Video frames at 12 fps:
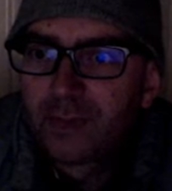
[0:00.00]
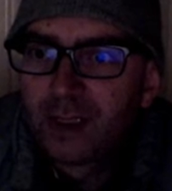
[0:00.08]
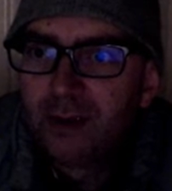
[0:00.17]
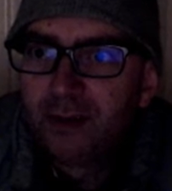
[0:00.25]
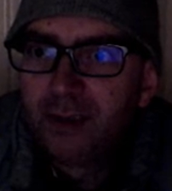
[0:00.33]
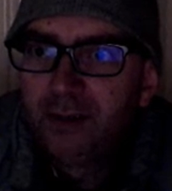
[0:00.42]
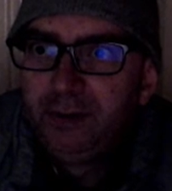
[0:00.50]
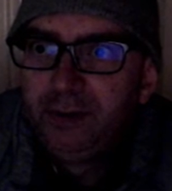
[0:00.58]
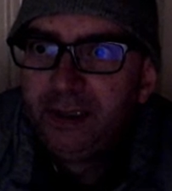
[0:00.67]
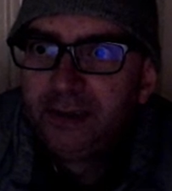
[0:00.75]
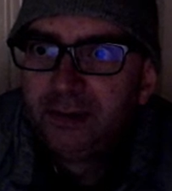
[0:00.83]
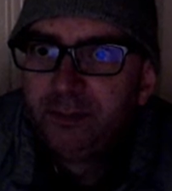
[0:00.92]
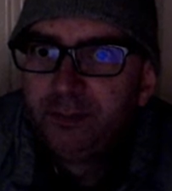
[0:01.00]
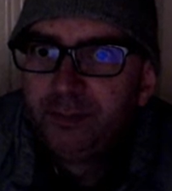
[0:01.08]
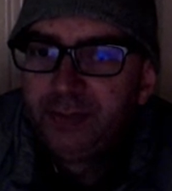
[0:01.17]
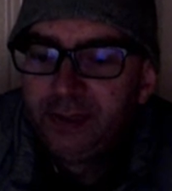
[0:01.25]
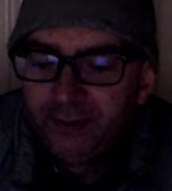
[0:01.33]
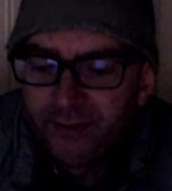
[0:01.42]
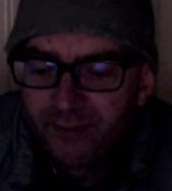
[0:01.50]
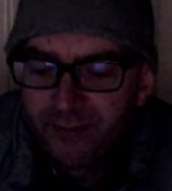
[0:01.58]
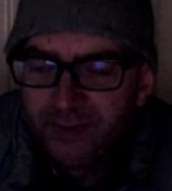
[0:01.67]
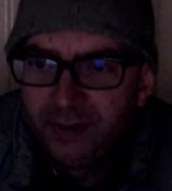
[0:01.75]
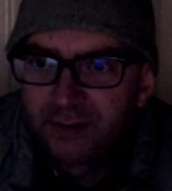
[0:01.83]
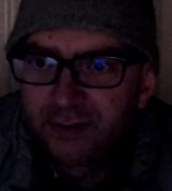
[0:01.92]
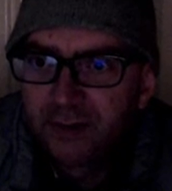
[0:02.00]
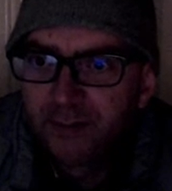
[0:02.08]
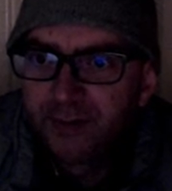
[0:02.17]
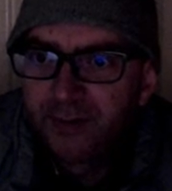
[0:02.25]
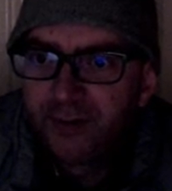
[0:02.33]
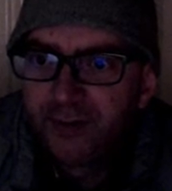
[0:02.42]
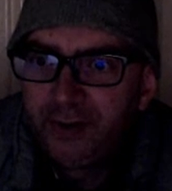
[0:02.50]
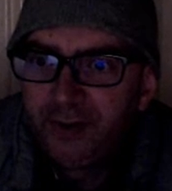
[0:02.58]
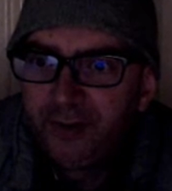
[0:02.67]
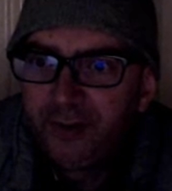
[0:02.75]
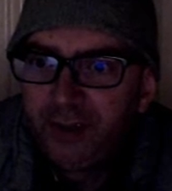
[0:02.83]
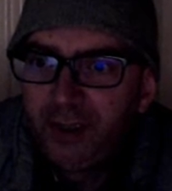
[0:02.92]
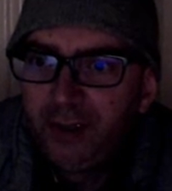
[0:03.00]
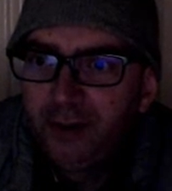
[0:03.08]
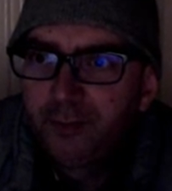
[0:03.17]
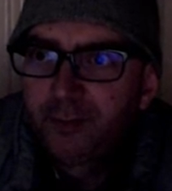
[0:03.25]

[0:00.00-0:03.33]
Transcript: Okay, we get to pencil mark a couple of 3s here